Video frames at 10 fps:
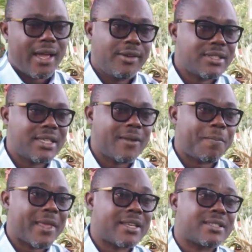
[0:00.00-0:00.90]
And you see,
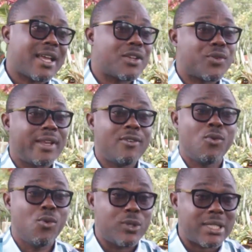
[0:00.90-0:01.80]
it is actually
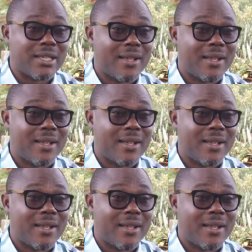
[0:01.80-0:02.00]
good.